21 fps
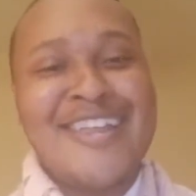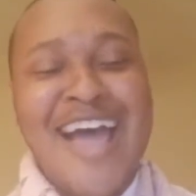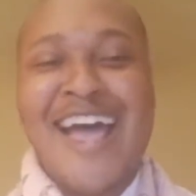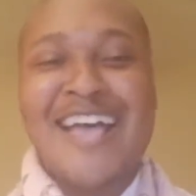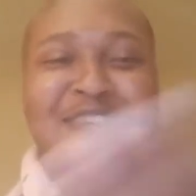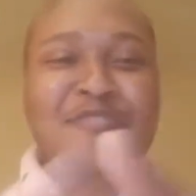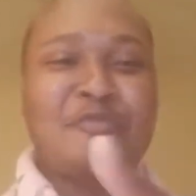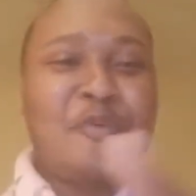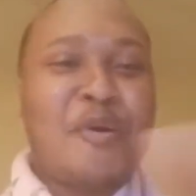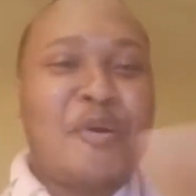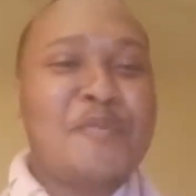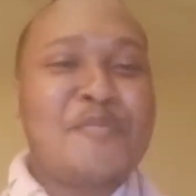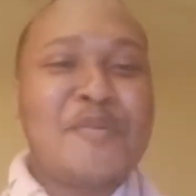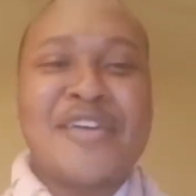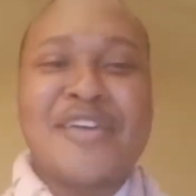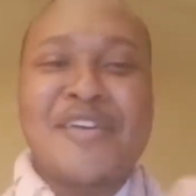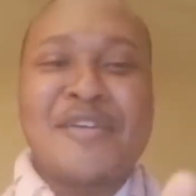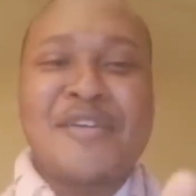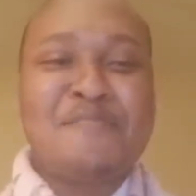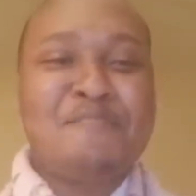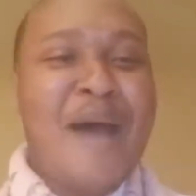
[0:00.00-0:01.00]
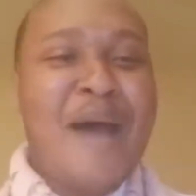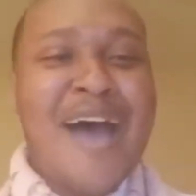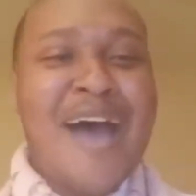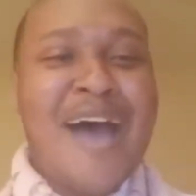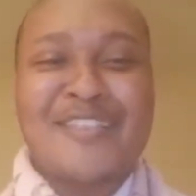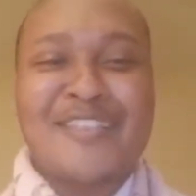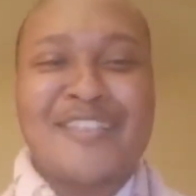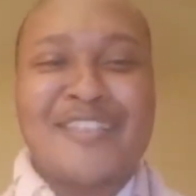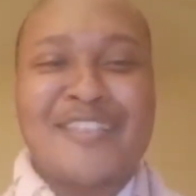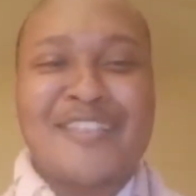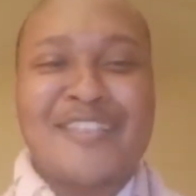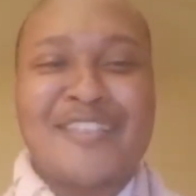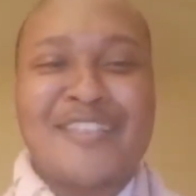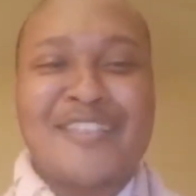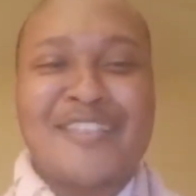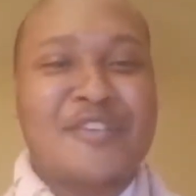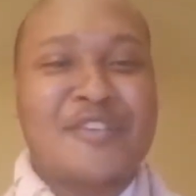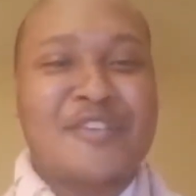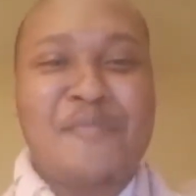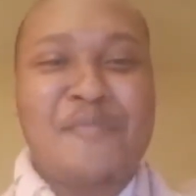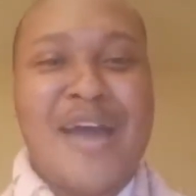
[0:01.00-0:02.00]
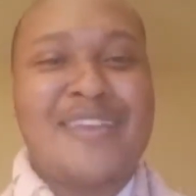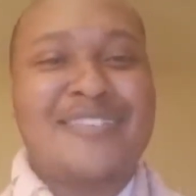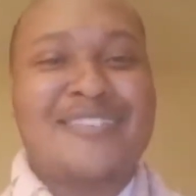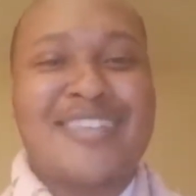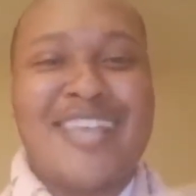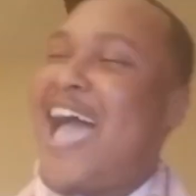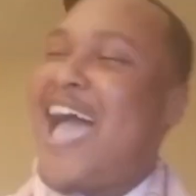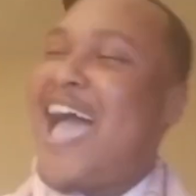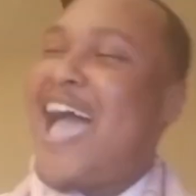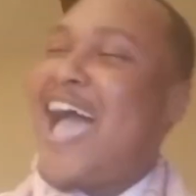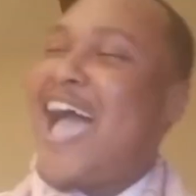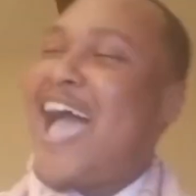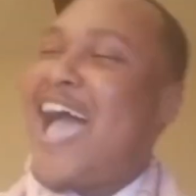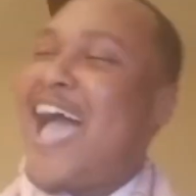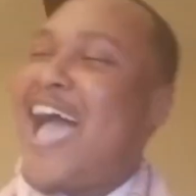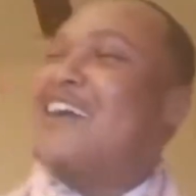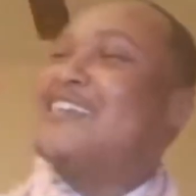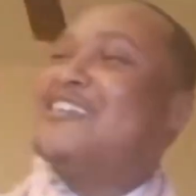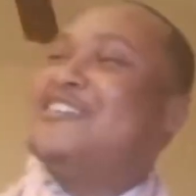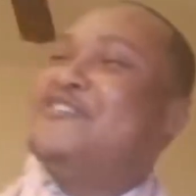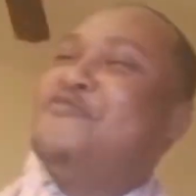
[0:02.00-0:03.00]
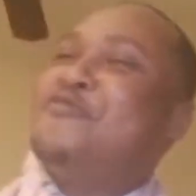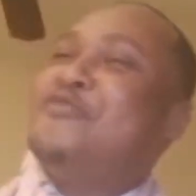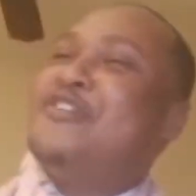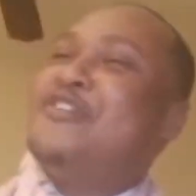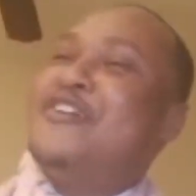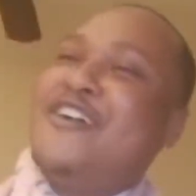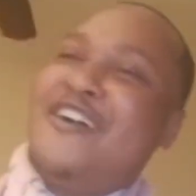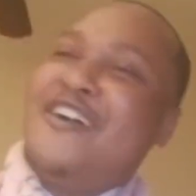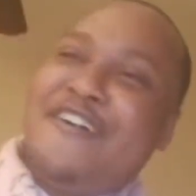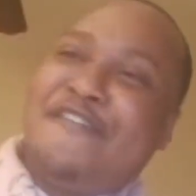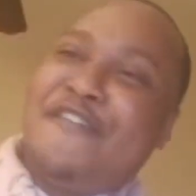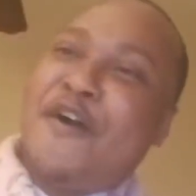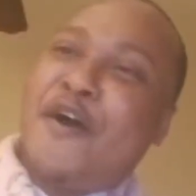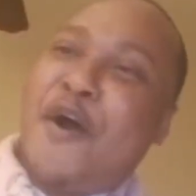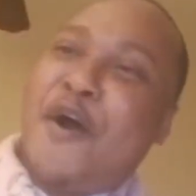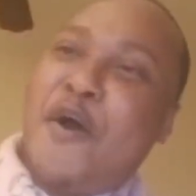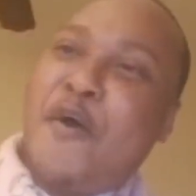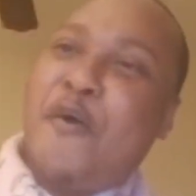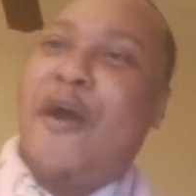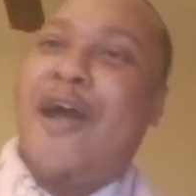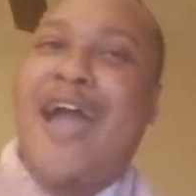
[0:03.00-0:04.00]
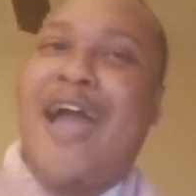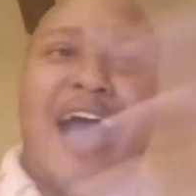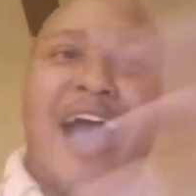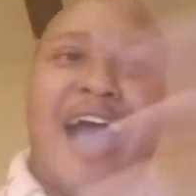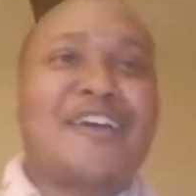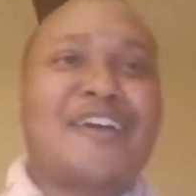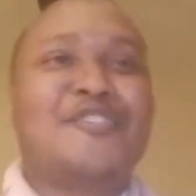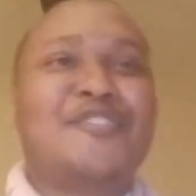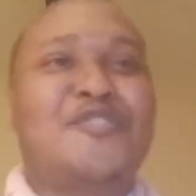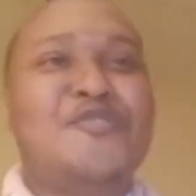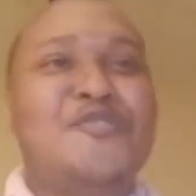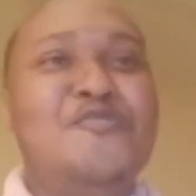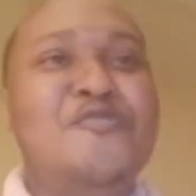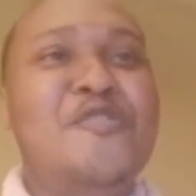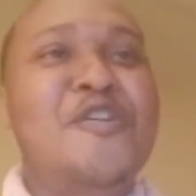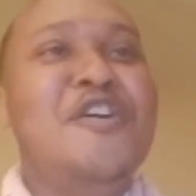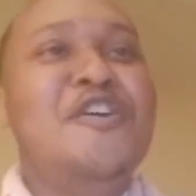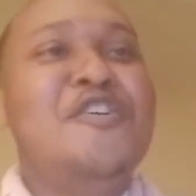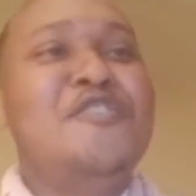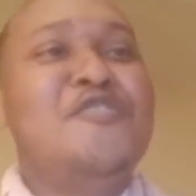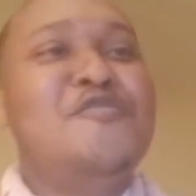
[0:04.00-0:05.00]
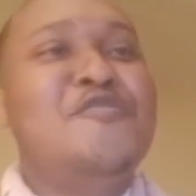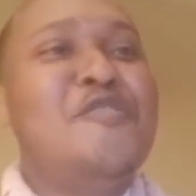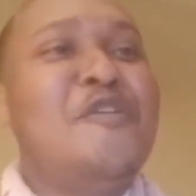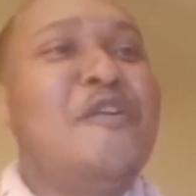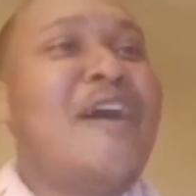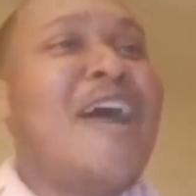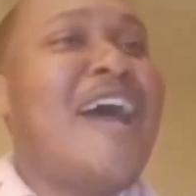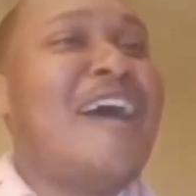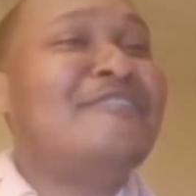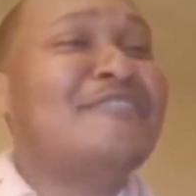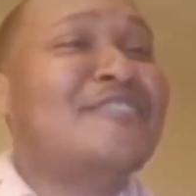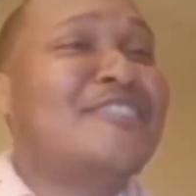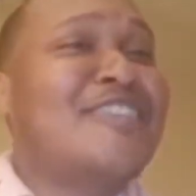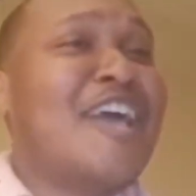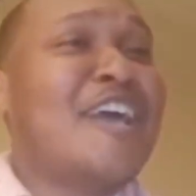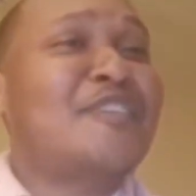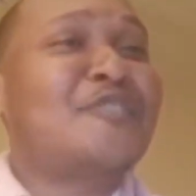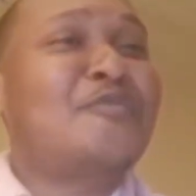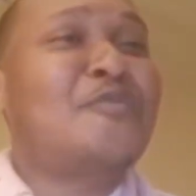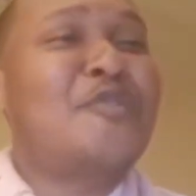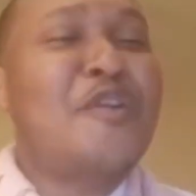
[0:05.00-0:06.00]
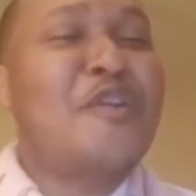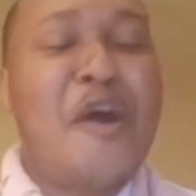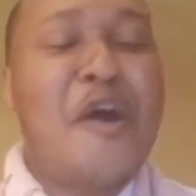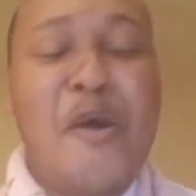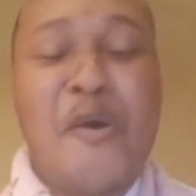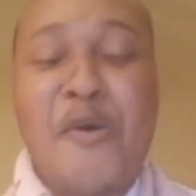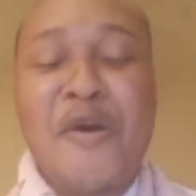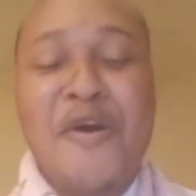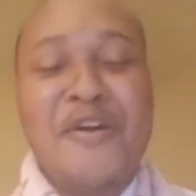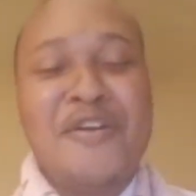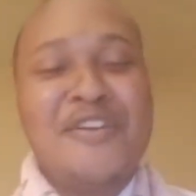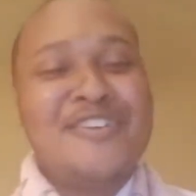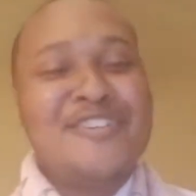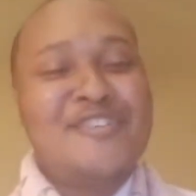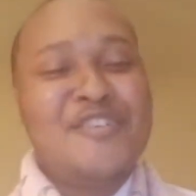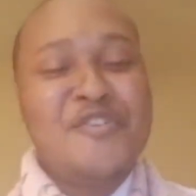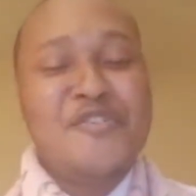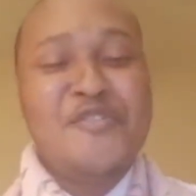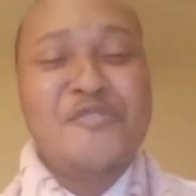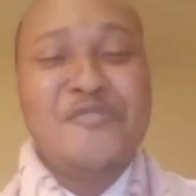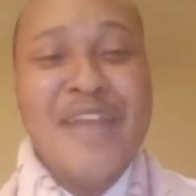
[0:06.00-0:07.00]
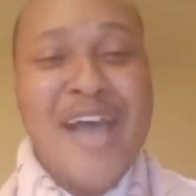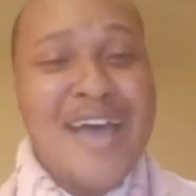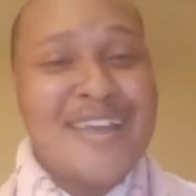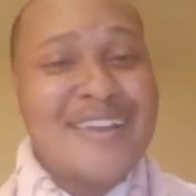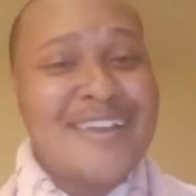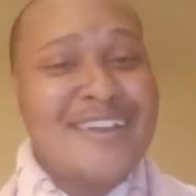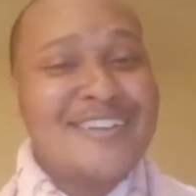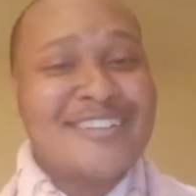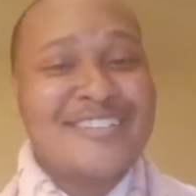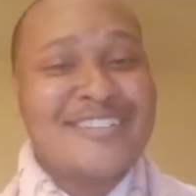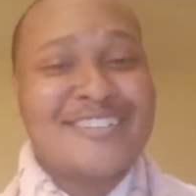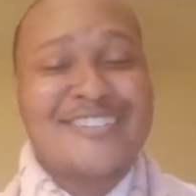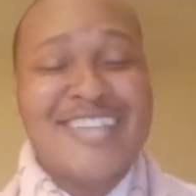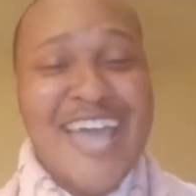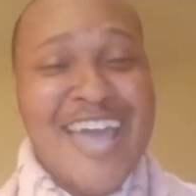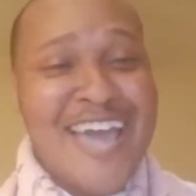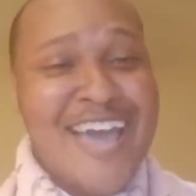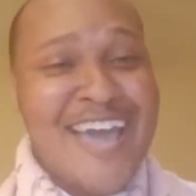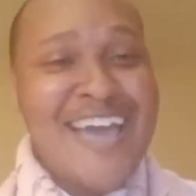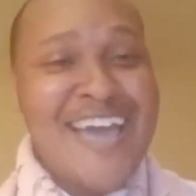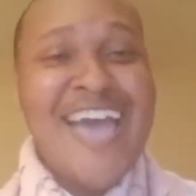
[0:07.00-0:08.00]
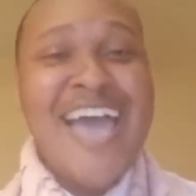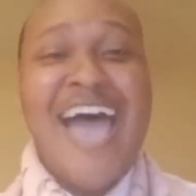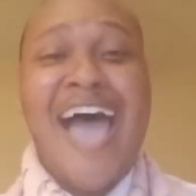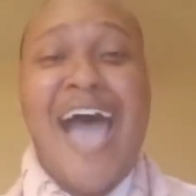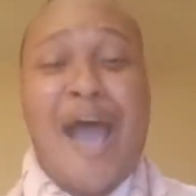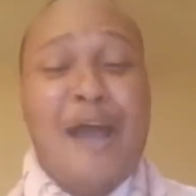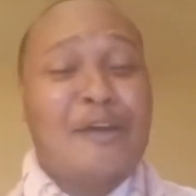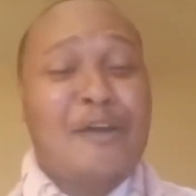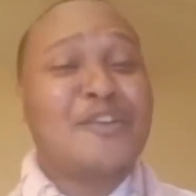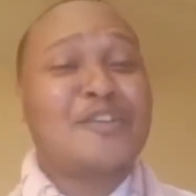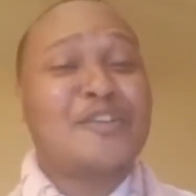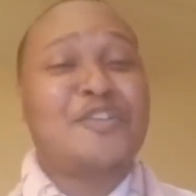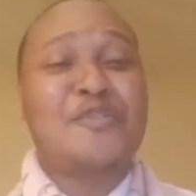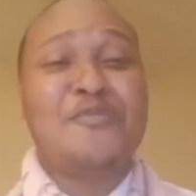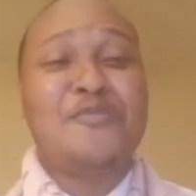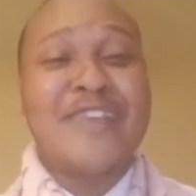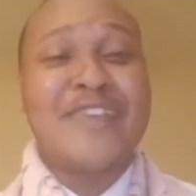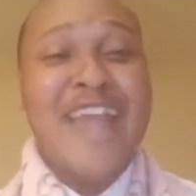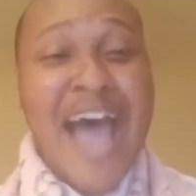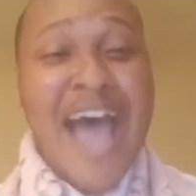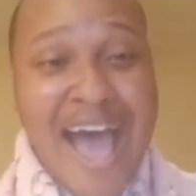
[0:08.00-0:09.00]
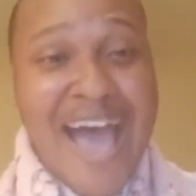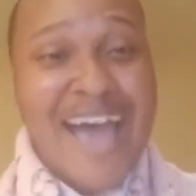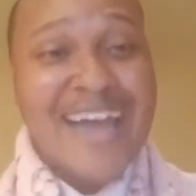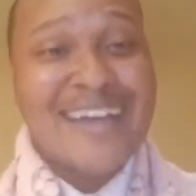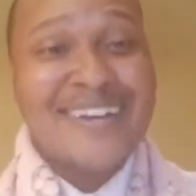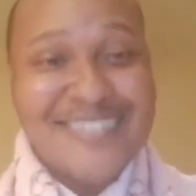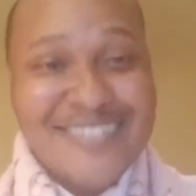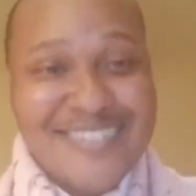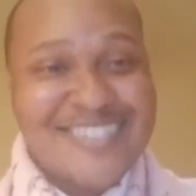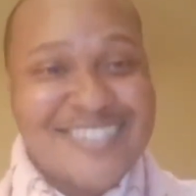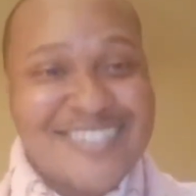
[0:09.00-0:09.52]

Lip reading: That's what it bothers me when somebody says, how could you love a hoe? Or how could you, have sex with a hoe? Do you not understand? How could you not?